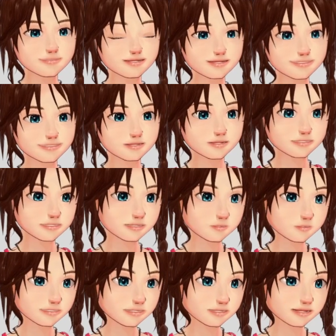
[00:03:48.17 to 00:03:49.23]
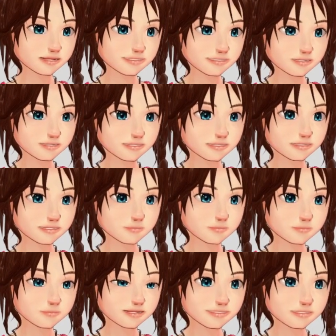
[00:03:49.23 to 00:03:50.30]
game and you want to have it,
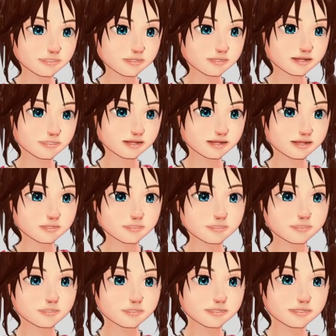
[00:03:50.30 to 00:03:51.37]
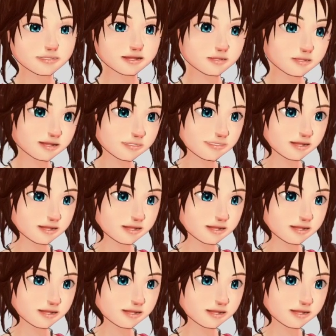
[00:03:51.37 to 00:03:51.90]
claim it now before the time limit.